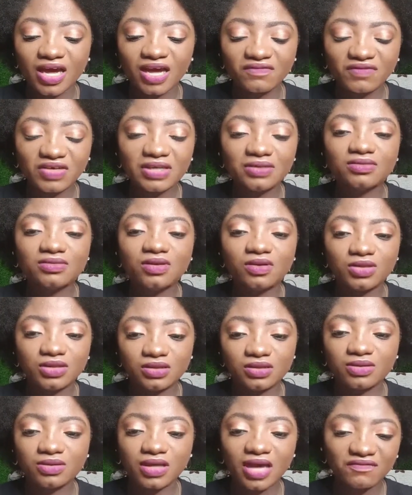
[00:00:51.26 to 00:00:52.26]

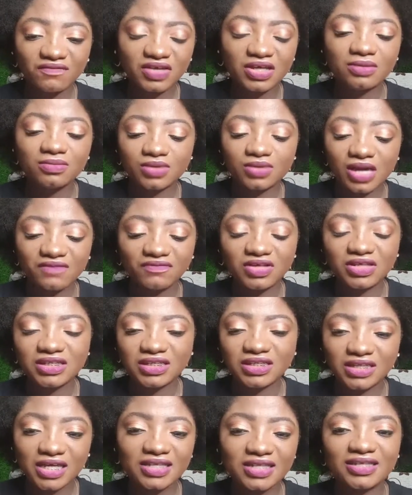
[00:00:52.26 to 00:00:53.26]

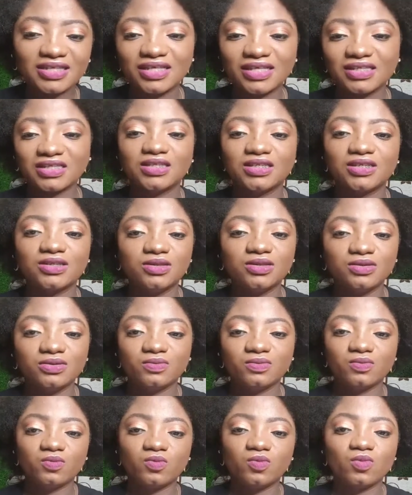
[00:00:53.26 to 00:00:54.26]
having said that,
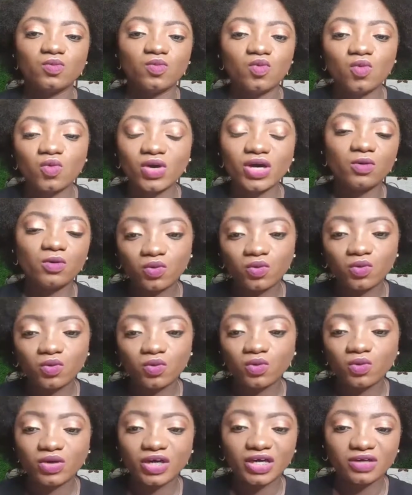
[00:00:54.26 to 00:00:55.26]
who
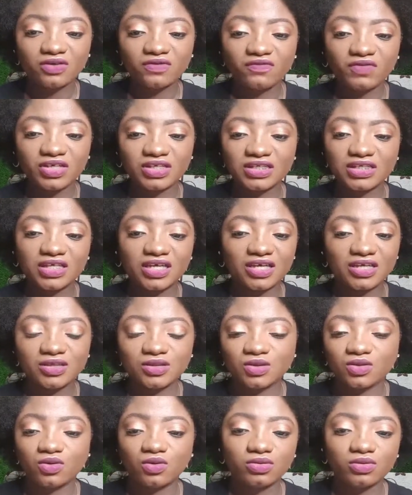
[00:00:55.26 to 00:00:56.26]
an influencer
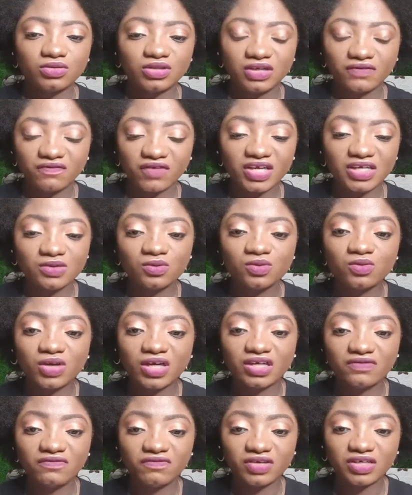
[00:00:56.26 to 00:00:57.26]
is, or defining
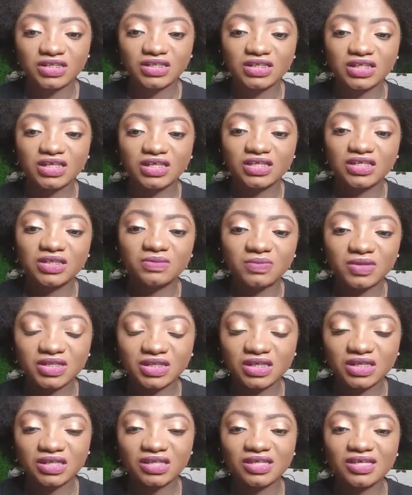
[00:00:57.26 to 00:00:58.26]
who an influencer is,
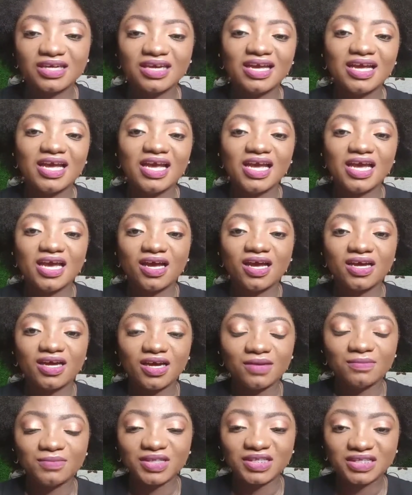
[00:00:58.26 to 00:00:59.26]
basically,
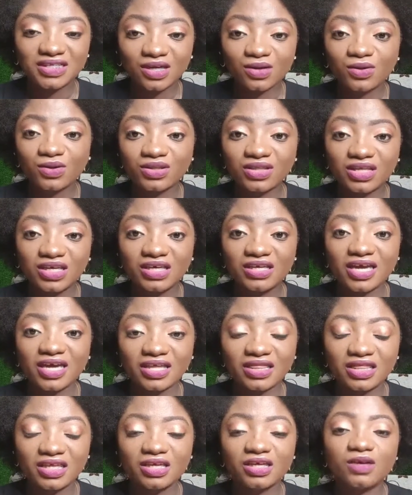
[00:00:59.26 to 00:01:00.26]
the second thing
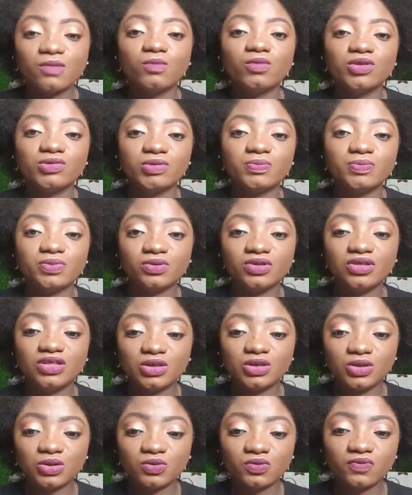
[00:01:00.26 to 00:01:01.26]
I think most people
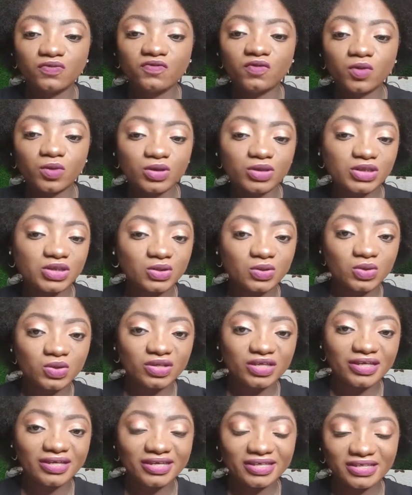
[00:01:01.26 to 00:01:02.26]
need to focus
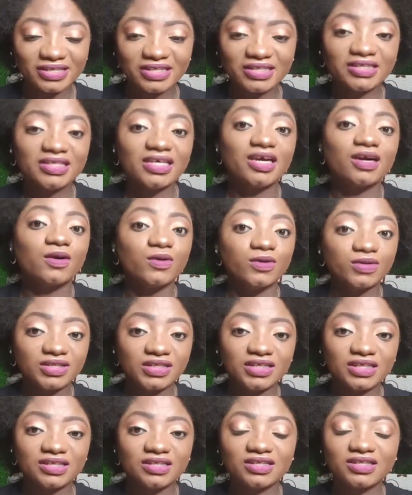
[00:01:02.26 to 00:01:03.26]
on is their
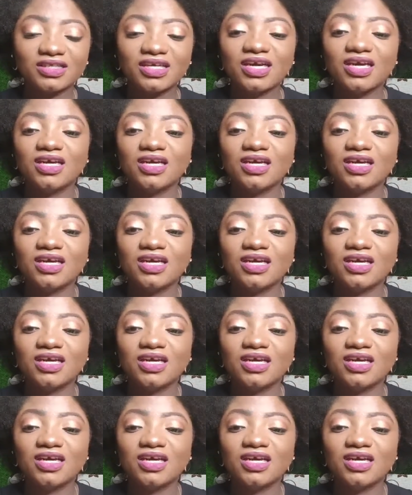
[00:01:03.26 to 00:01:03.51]
content.